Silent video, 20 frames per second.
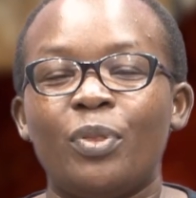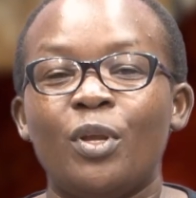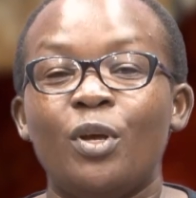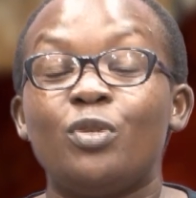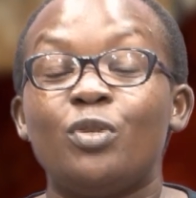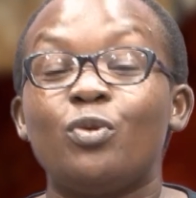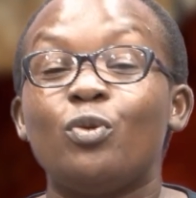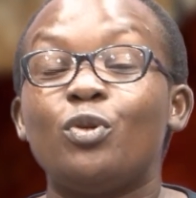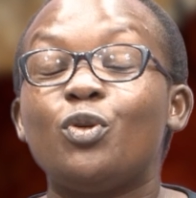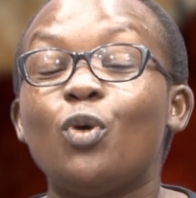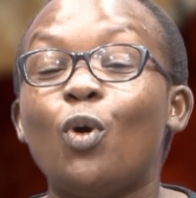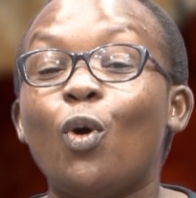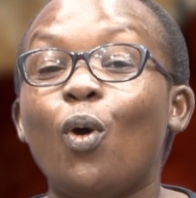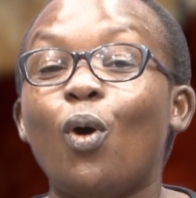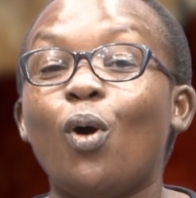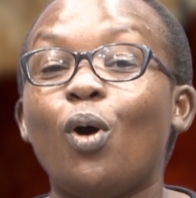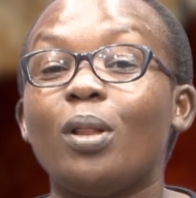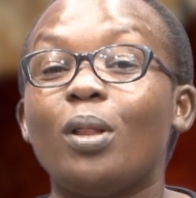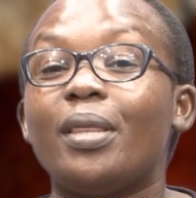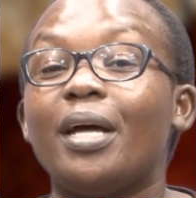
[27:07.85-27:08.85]
to do
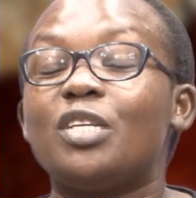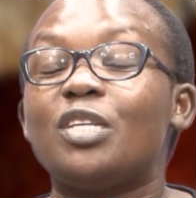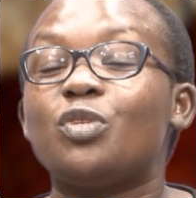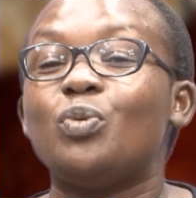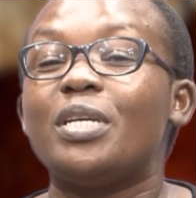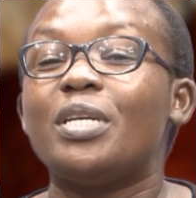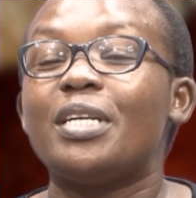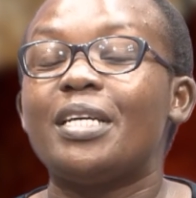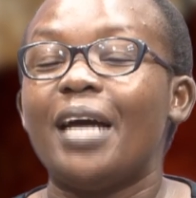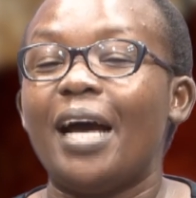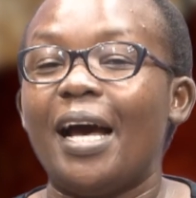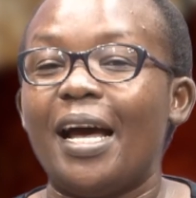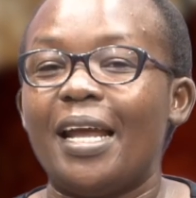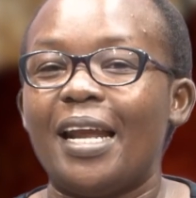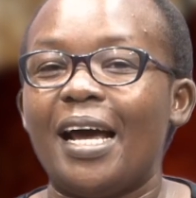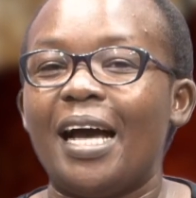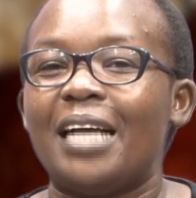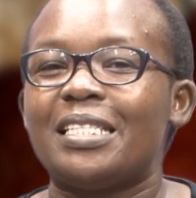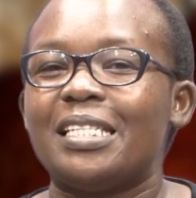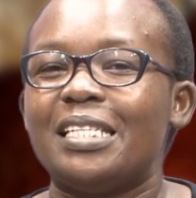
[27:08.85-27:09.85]
all that we can
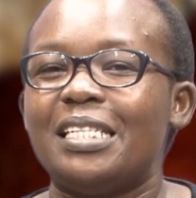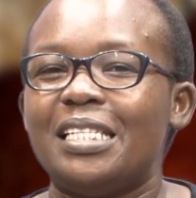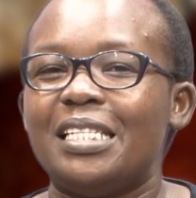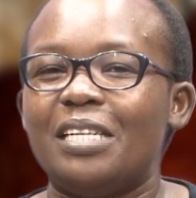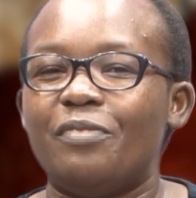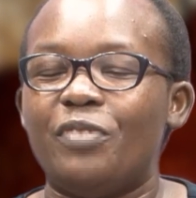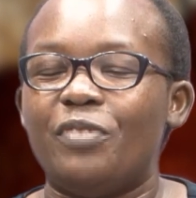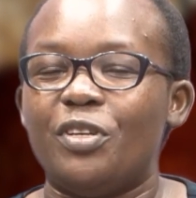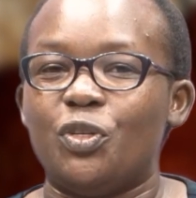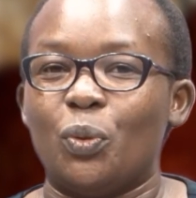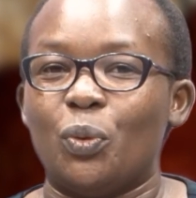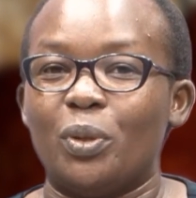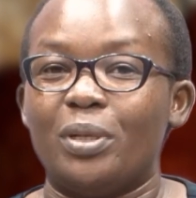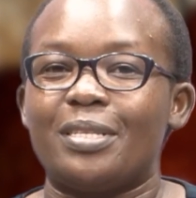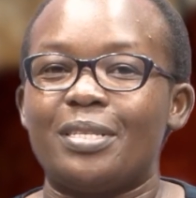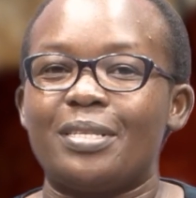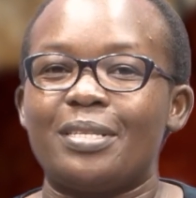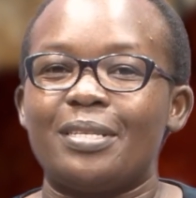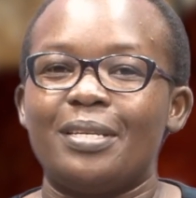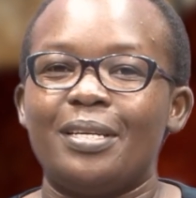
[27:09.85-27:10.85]
as
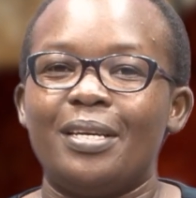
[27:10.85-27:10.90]
individuals